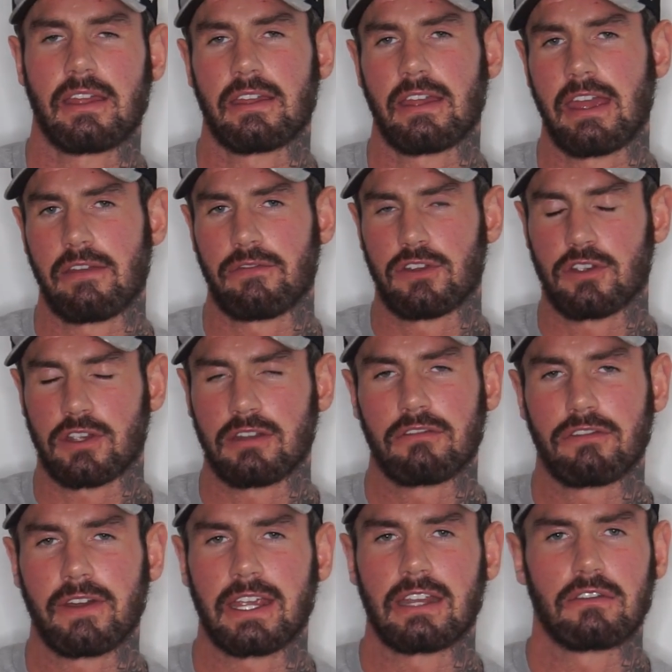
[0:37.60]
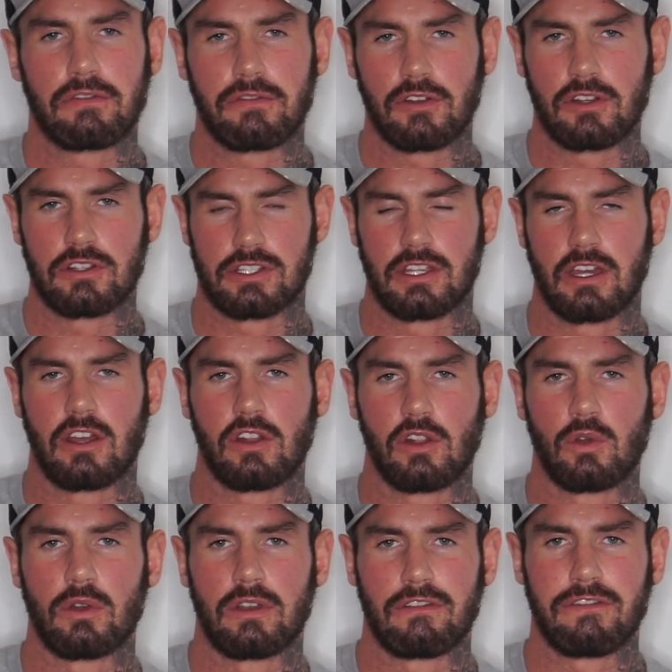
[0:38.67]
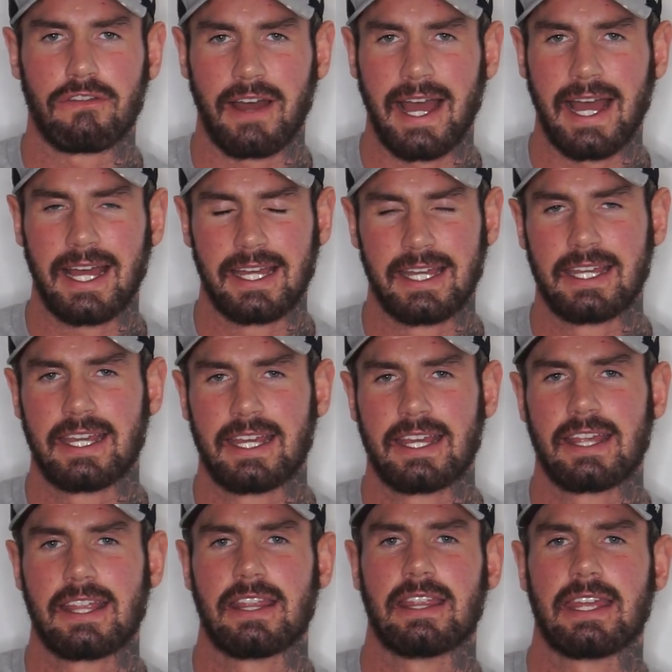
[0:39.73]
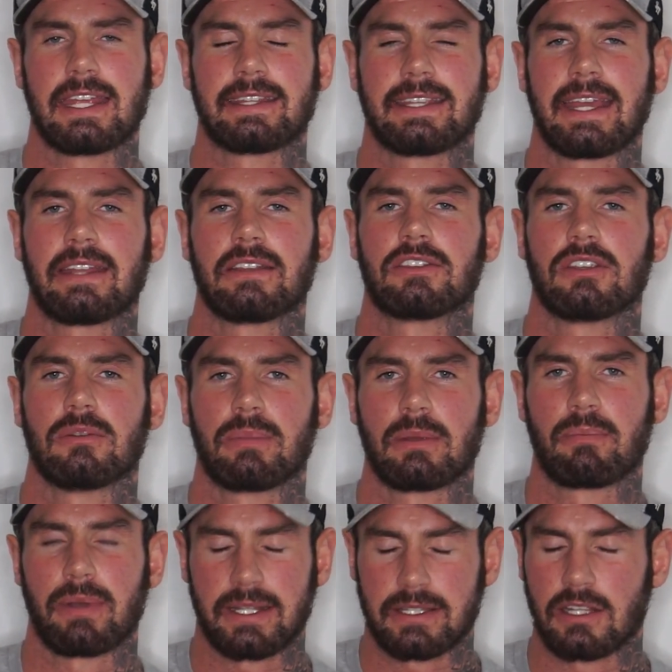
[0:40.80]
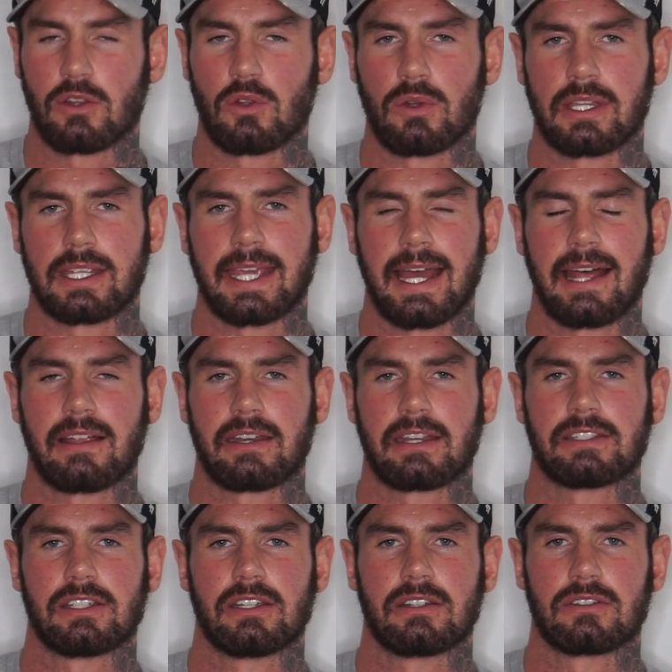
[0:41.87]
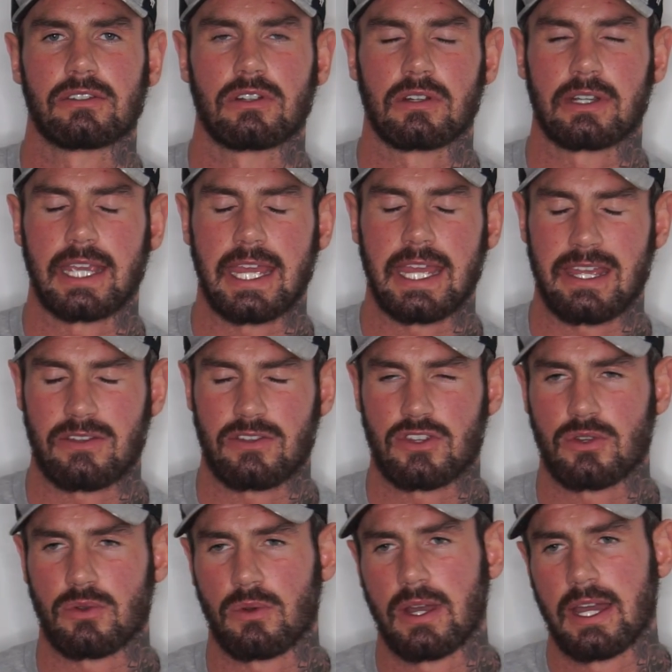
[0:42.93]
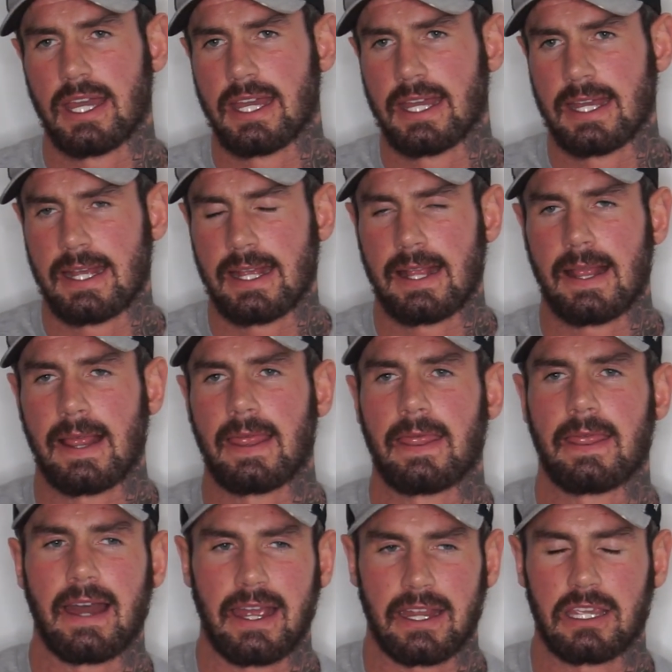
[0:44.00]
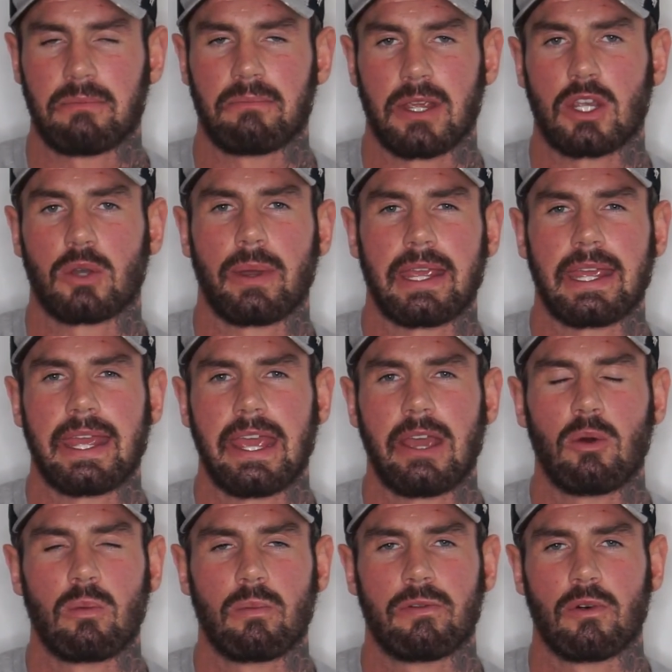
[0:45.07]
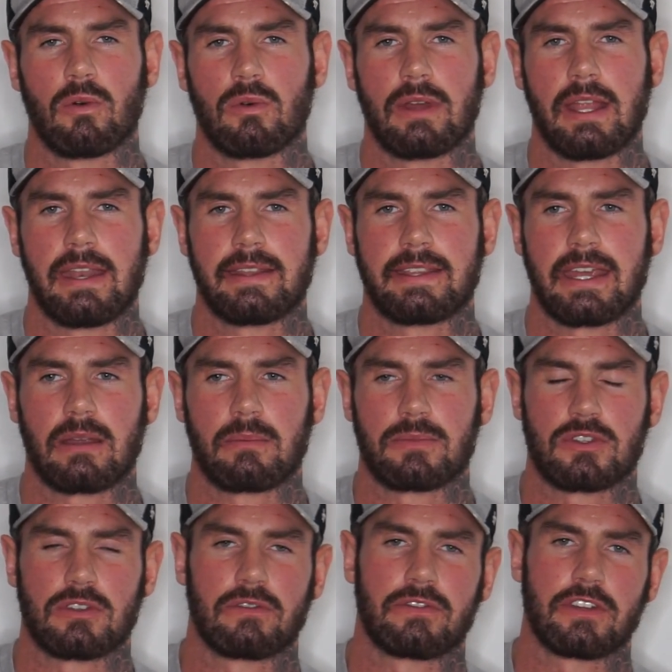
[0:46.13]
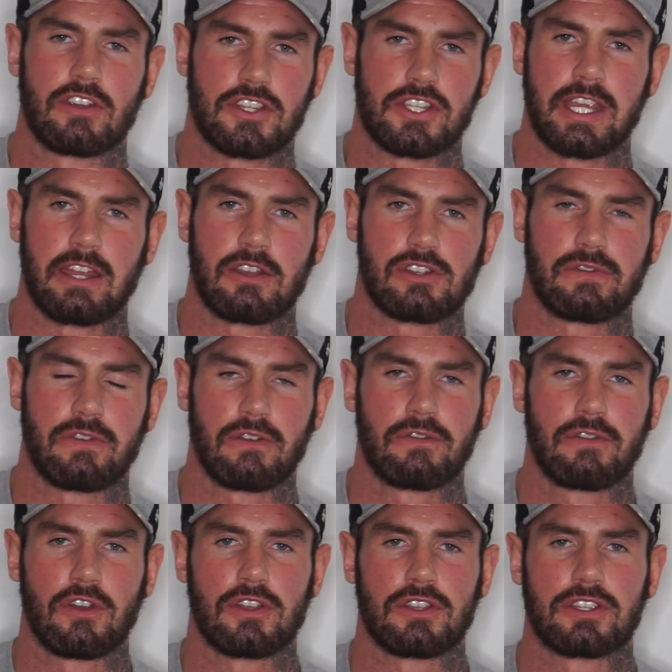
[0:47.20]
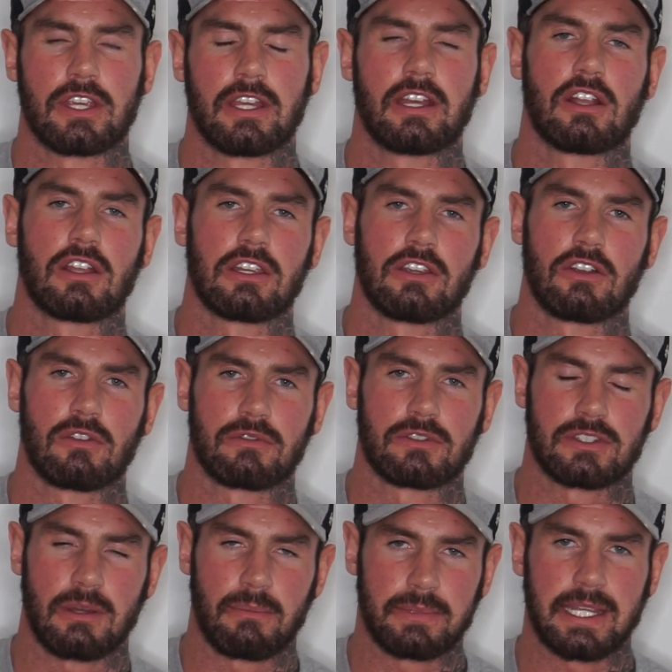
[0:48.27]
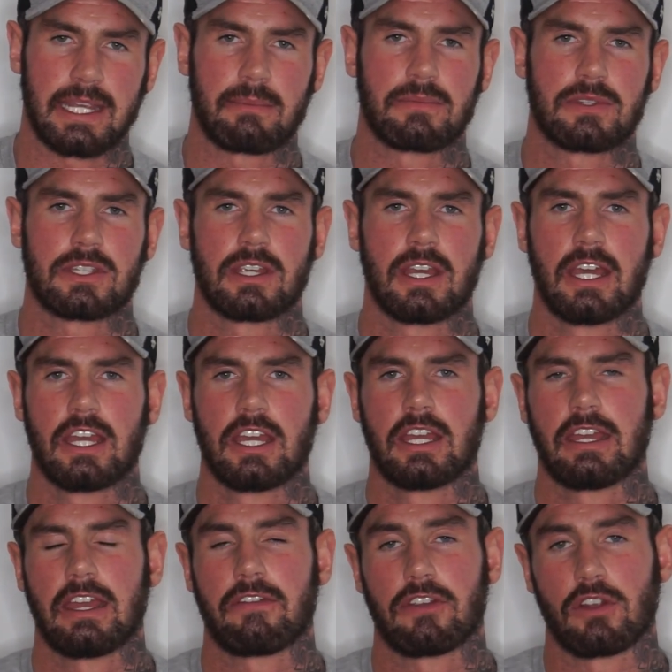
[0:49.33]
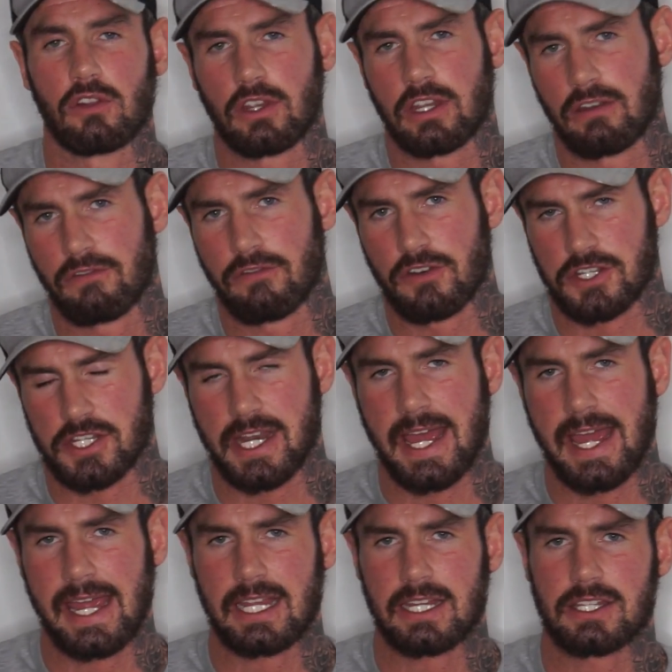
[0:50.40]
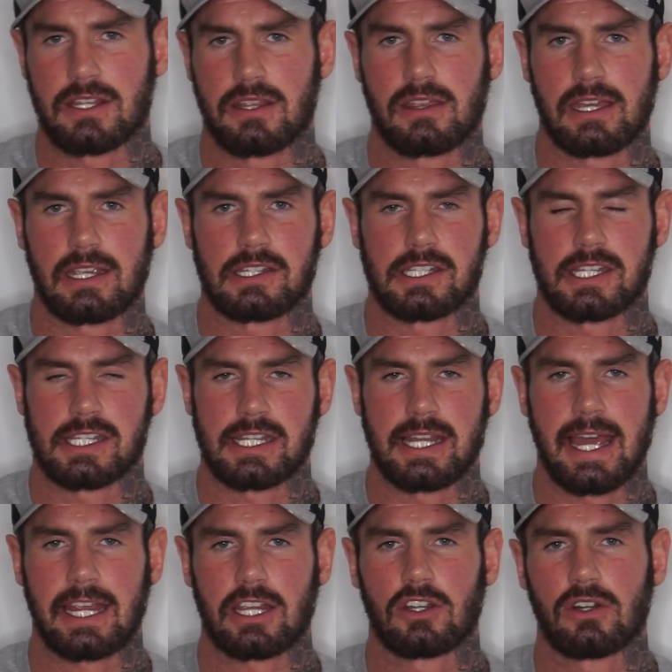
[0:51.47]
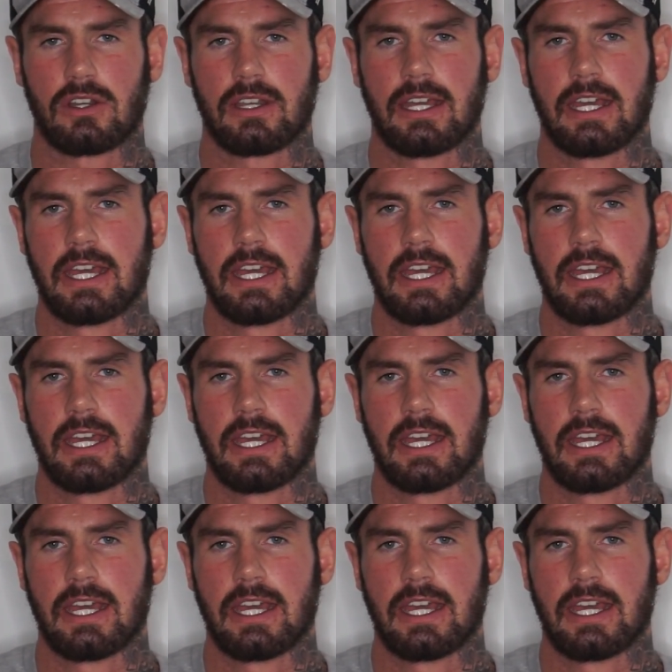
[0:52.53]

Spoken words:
if you can find foods that are low in fat, they tend to be pretty low in calories. Okay, so that can be quite helpful in terms of your search for foods. You'll sometimes, if you're looking for snacks and things to snack on,